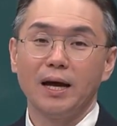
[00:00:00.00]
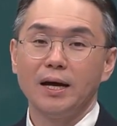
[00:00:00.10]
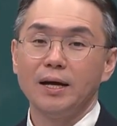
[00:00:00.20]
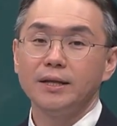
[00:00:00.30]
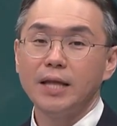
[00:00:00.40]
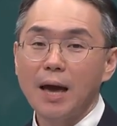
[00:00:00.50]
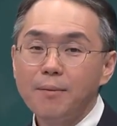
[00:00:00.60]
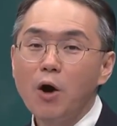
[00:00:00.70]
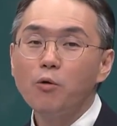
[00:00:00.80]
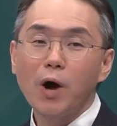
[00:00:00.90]
External
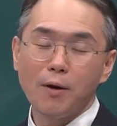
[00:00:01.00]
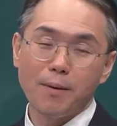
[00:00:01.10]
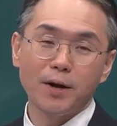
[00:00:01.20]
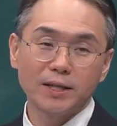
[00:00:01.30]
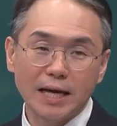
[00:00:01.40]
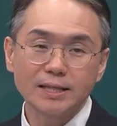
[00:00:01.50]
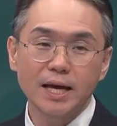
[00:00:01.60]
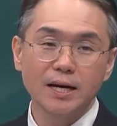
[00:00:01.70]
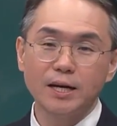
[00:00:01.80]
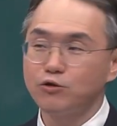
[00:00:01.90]
and internal
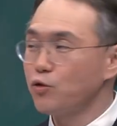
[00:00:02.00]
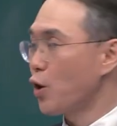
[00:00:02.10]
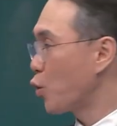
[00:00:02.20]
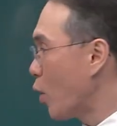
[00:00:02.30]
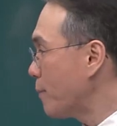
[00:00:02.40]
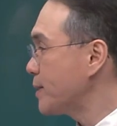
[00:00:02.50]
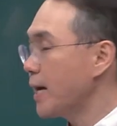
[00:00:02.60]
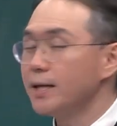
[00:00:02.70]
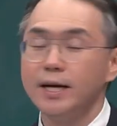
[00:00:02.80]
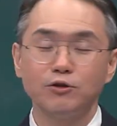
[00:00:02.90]
surface as well
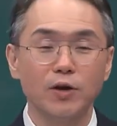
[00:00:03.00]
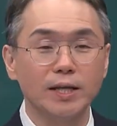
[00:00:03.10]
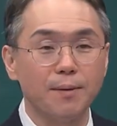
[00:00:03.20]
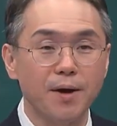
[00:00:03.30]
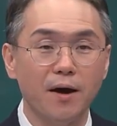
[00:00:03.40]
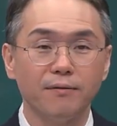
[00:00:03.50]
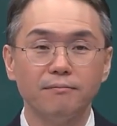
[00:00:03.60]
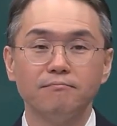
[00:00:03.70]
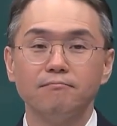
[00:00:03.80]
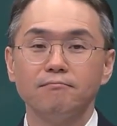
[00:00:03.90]
as occlusal
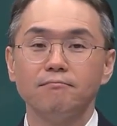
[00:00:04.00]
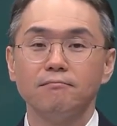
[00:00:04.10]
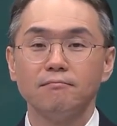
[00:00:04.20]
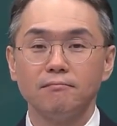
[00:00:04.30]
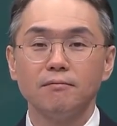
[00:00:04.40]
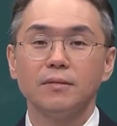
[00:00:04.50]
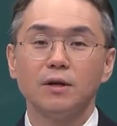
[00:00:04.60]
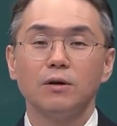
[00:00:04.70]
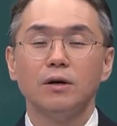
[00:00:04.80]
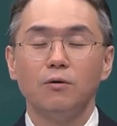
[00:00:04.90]
surface is scanned,
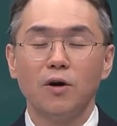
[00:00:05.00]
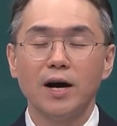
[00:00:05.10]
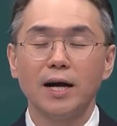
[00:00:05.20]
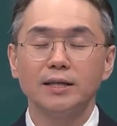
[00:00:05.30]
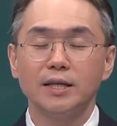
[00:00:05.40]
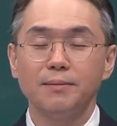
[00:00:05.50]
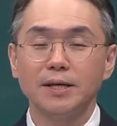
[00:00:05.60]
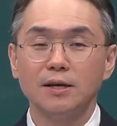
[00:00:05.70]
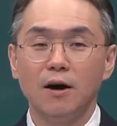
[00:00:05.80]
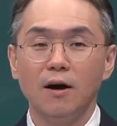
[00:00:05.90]
and the
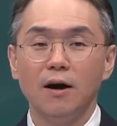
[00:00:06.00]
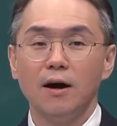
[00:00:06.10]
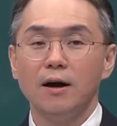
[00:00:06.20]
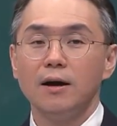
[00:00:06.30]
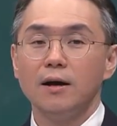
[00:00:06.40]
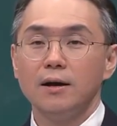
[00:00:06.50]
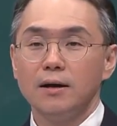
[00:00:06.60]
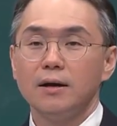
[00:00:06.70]
OneGuide team